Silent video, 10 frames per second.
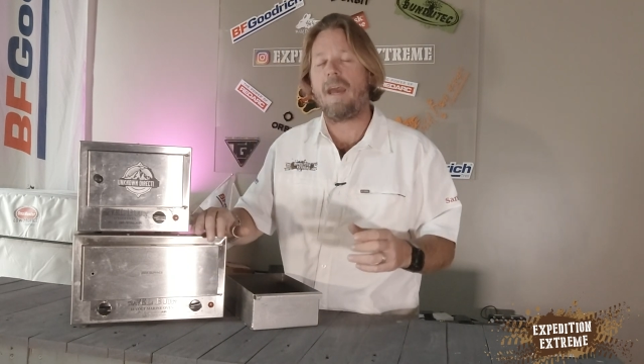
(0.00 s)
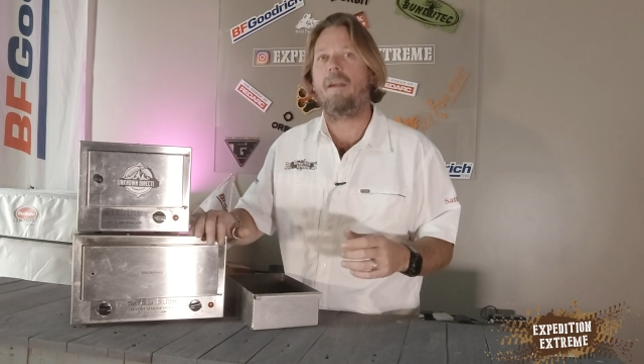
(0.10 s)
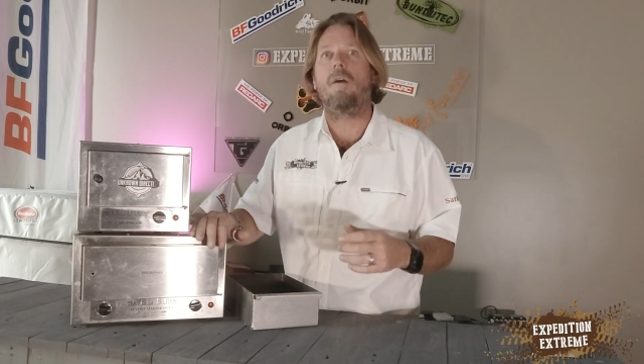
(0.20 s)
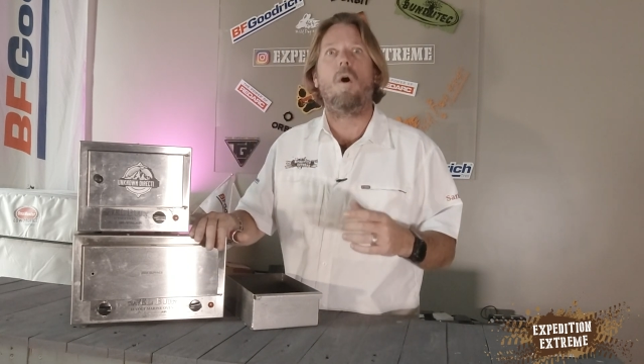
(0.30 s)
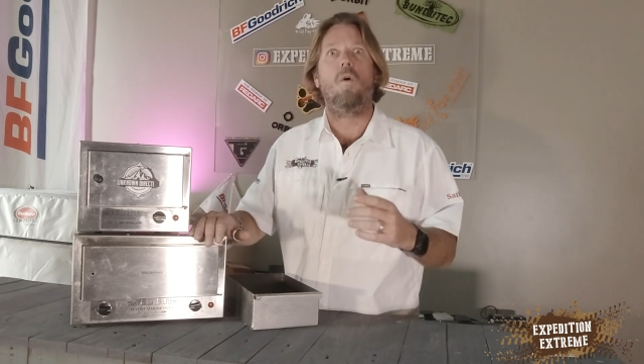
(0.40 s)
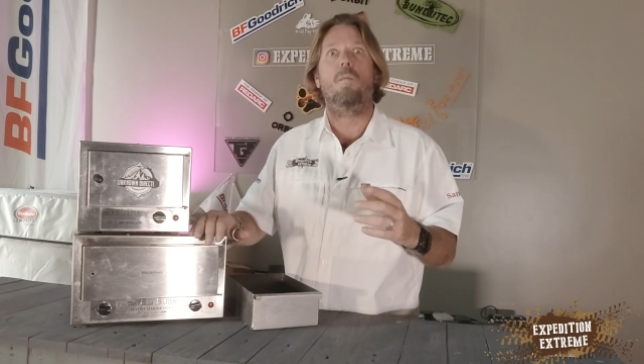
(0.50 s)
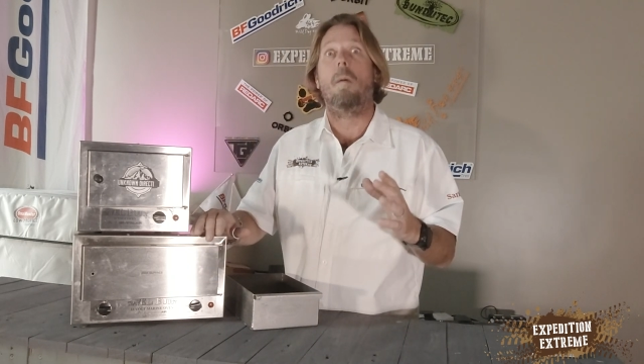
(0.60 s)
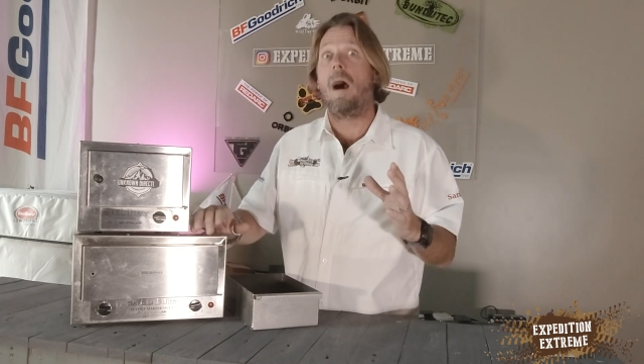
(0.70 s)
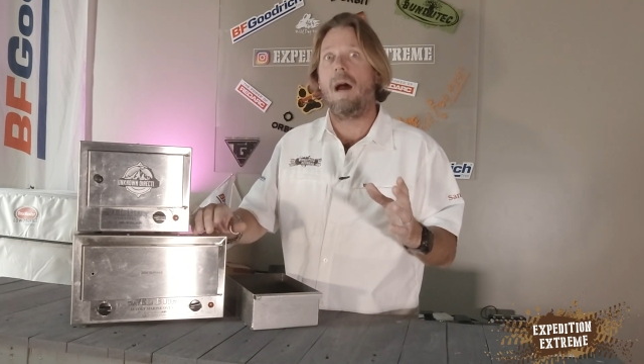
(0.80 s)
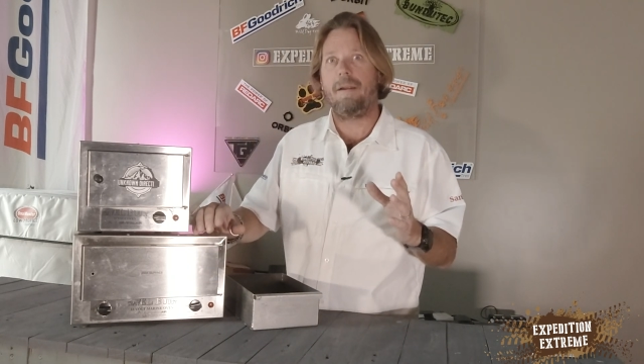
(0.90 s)
and oh
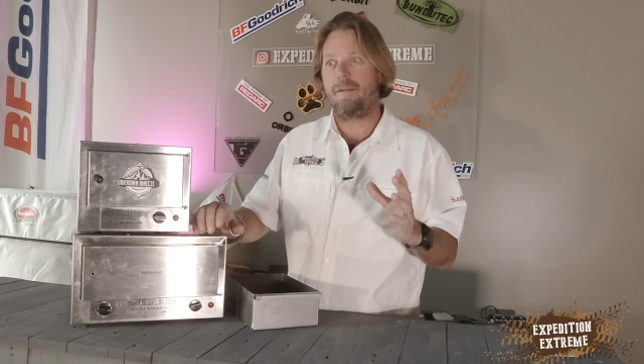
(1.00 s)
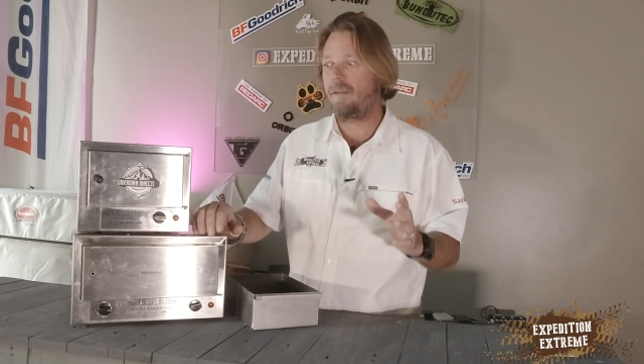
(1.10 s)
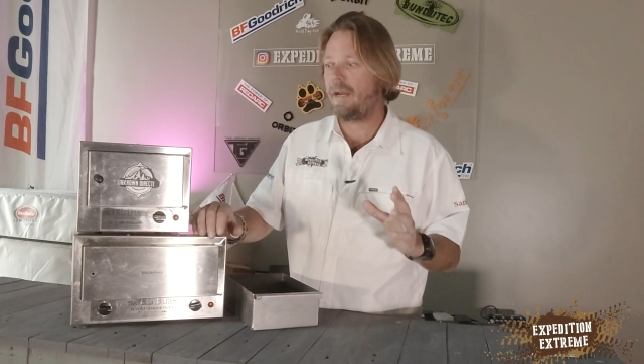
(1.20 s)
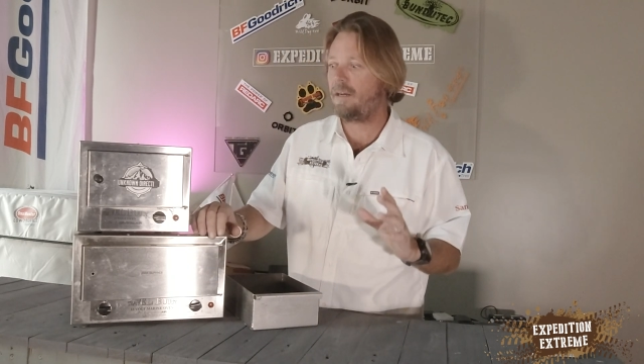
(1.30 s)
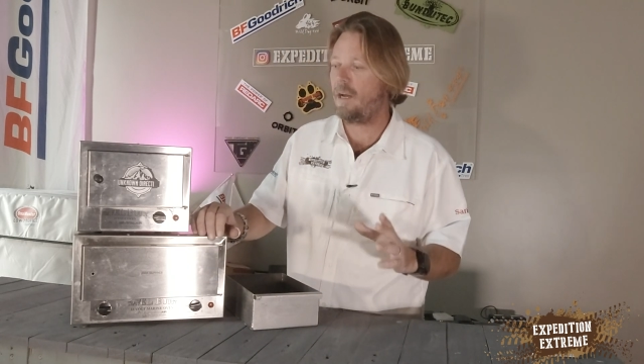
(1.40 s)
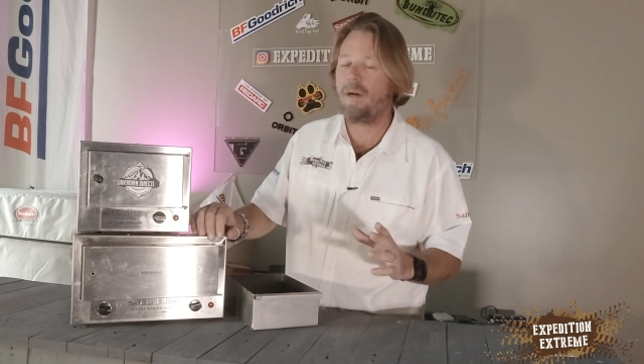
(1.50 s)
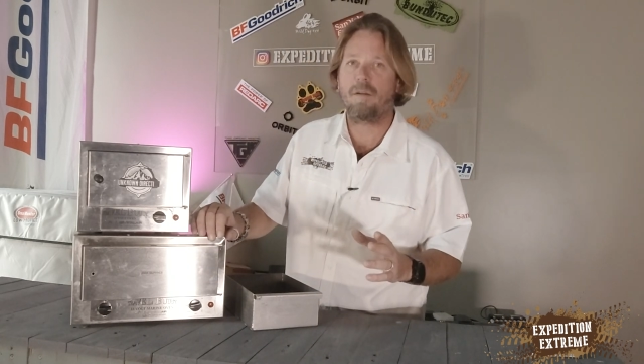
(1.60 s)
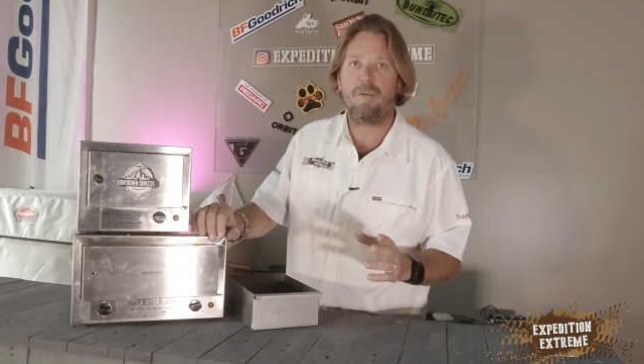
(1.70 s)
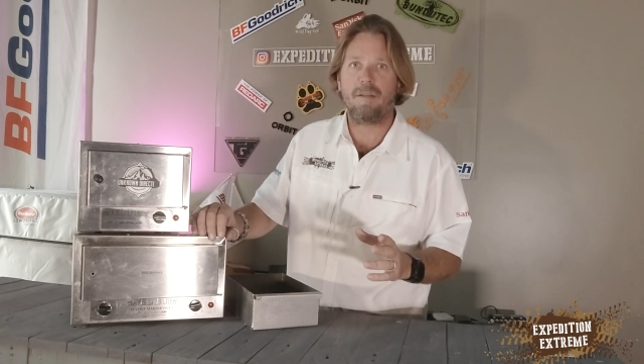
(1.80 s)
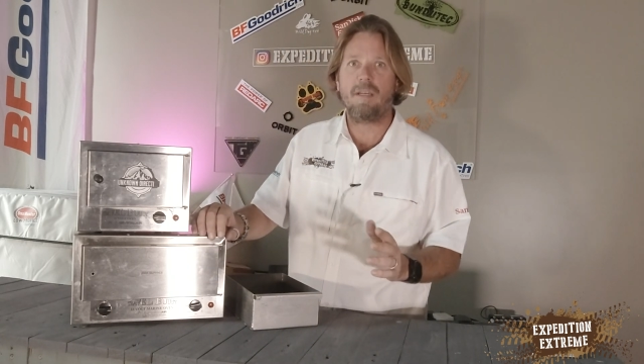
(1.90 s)
my, did that come
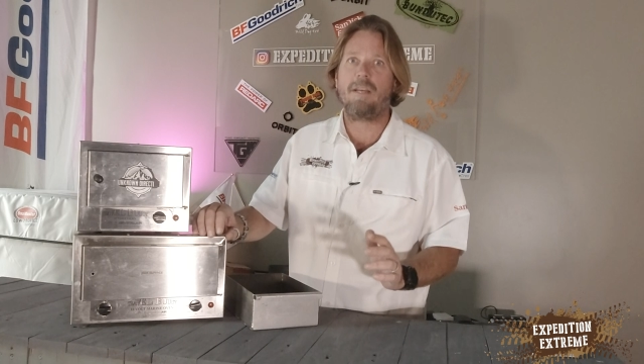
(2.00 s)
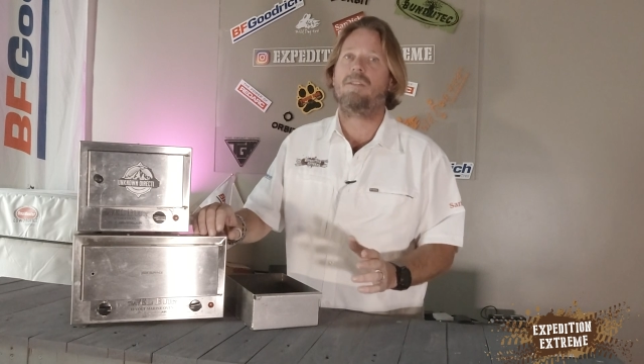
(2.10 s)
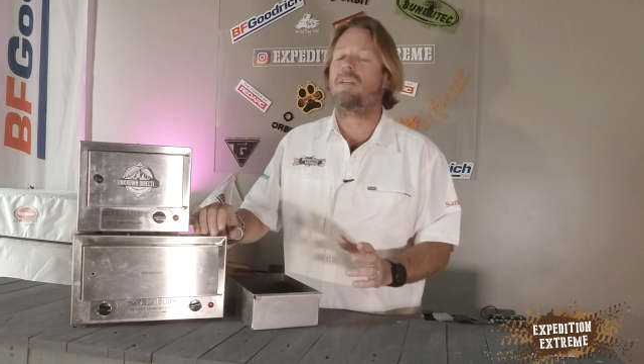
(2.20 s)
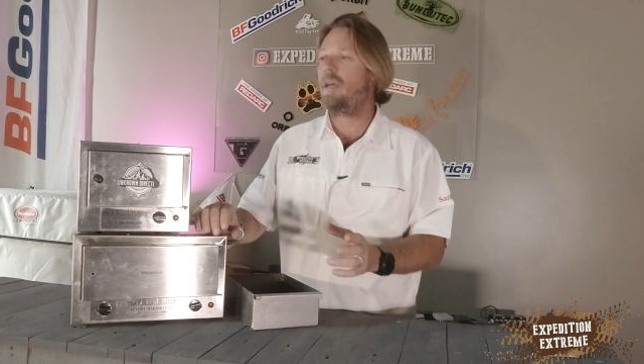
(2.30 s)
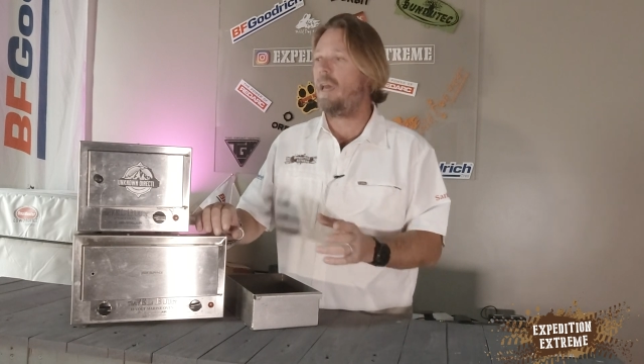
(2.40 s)
out fantastic.